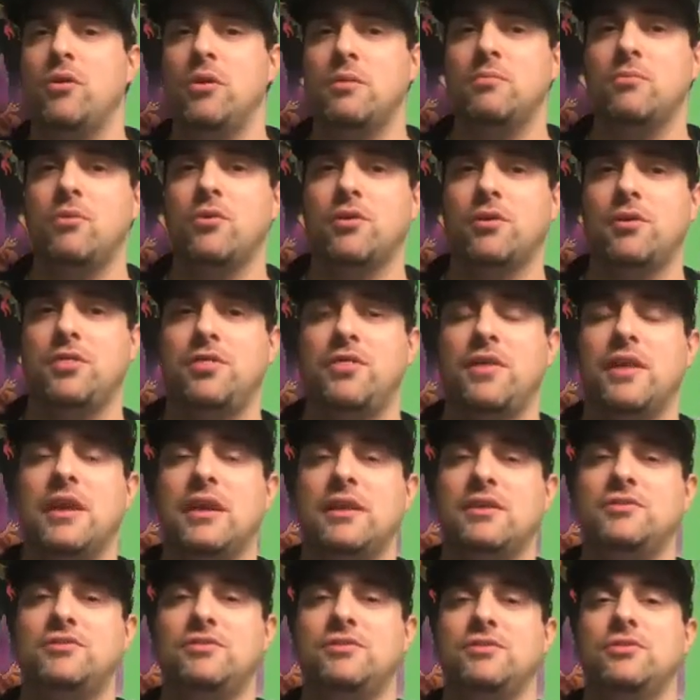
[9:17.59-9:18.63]
one more
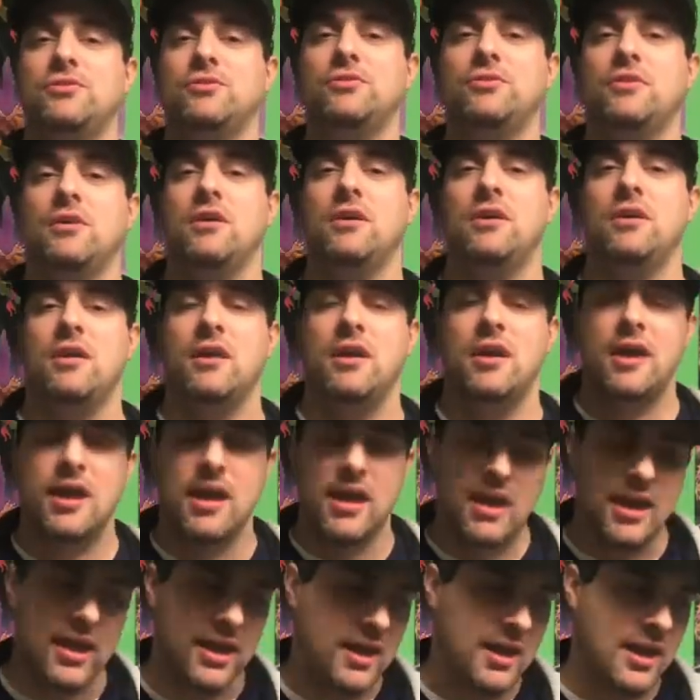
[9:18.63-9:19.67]
thing too,
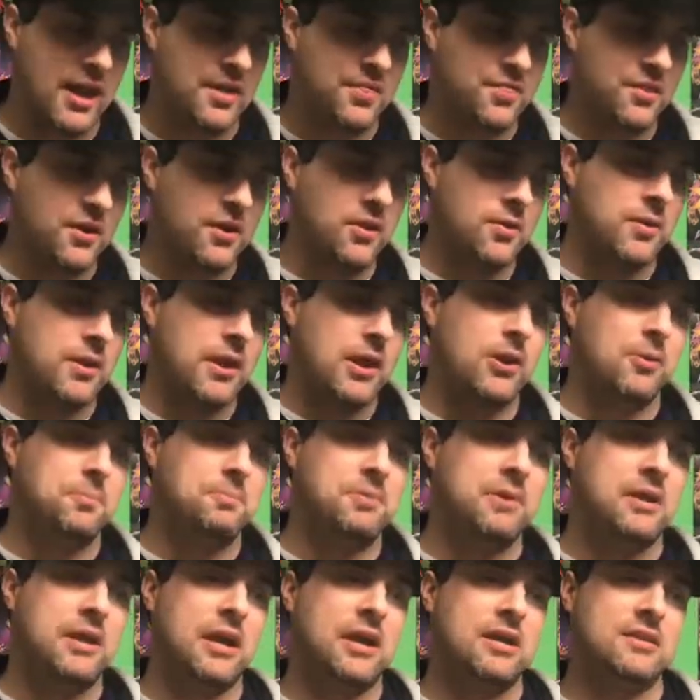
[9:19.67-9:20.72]
and I thought it would
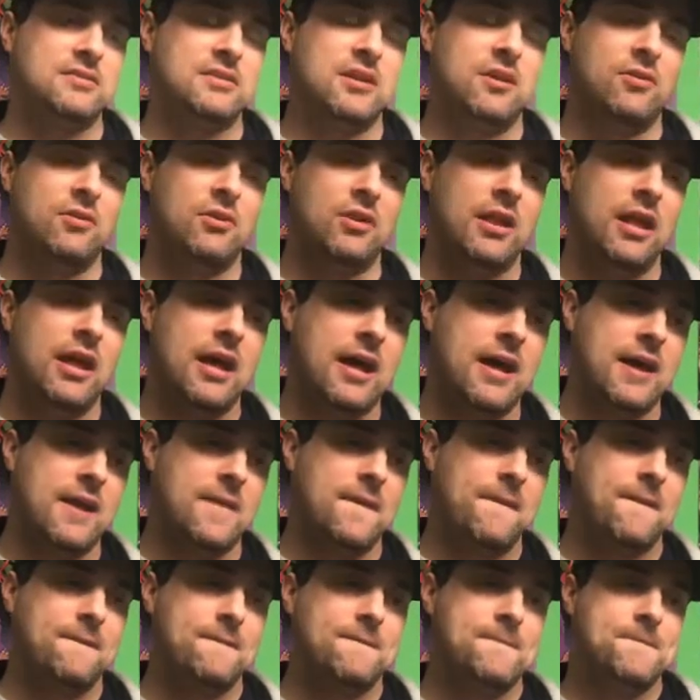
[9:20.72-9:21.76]
help you guys out a lot.
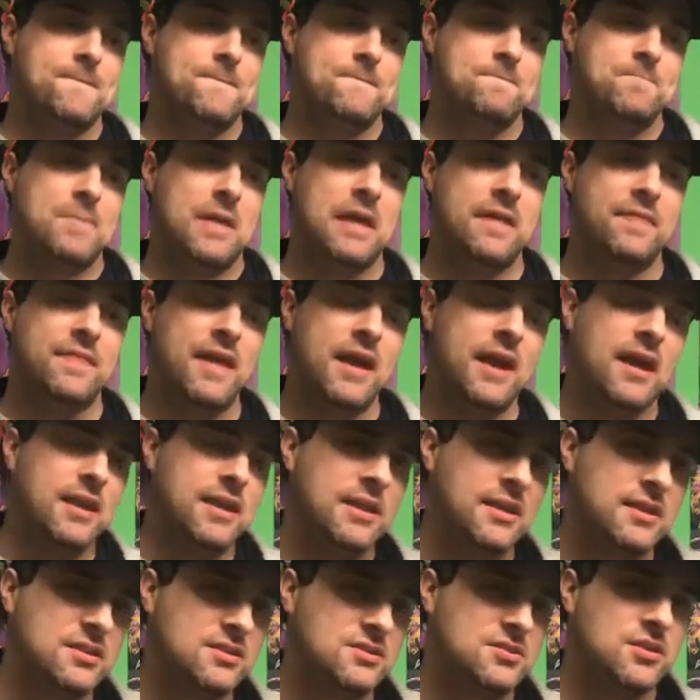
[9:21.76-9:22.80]
And that
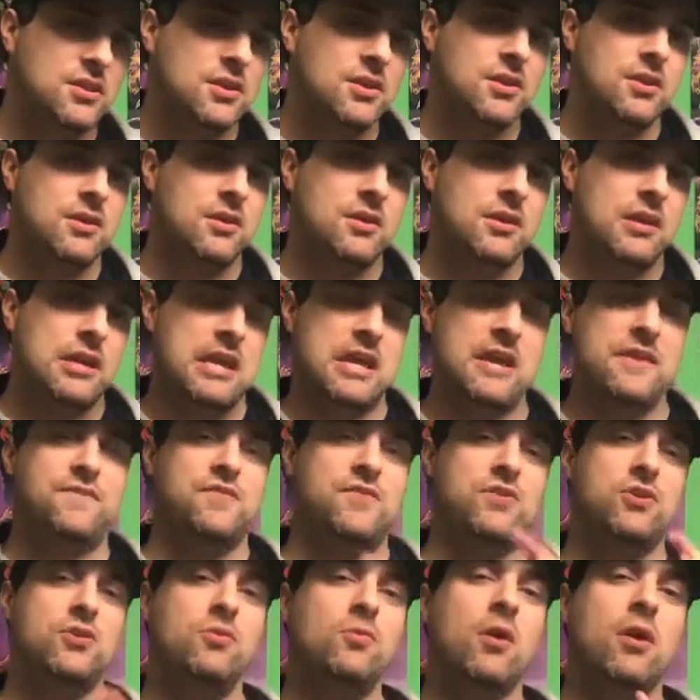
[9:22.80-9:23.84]
is,
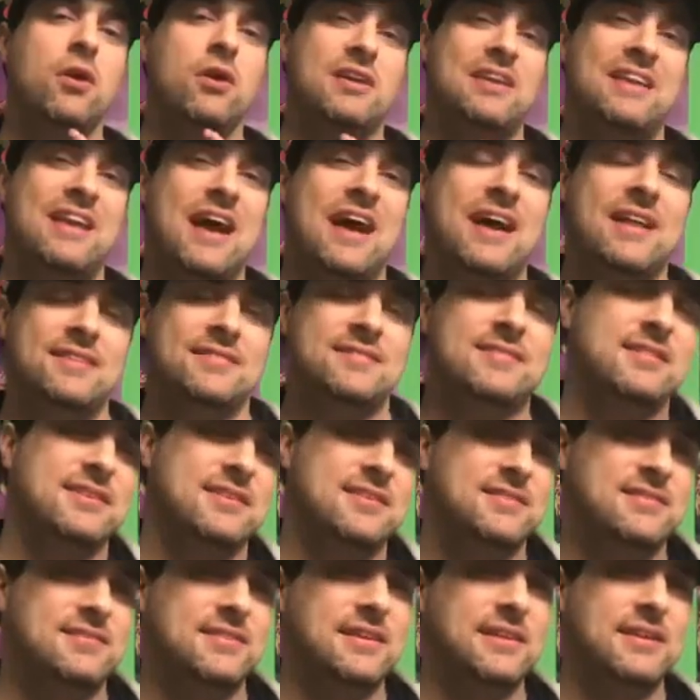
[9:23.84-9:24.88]
if you are not
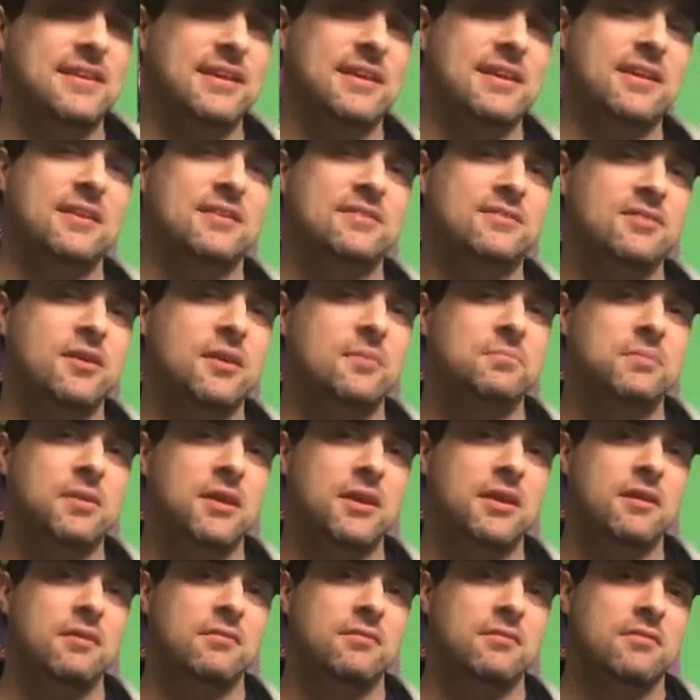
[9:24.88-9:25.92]
succeeding at
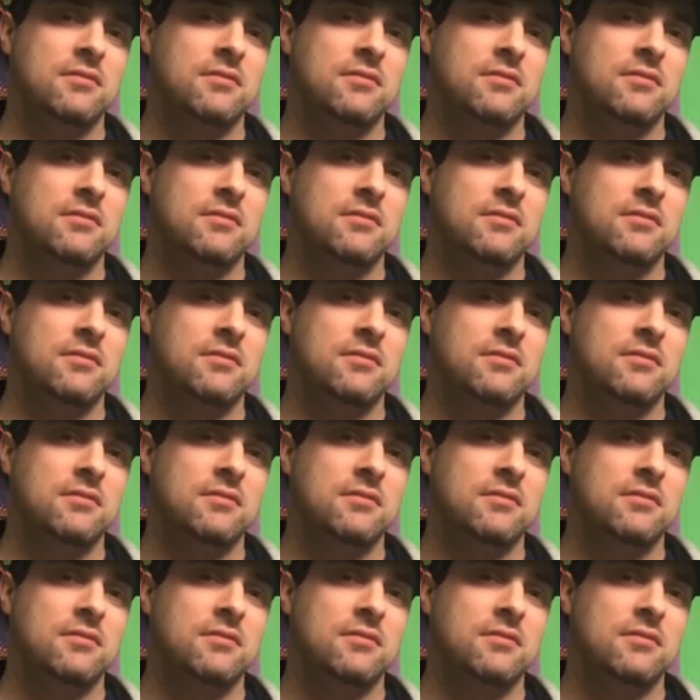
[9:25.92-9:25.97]
something,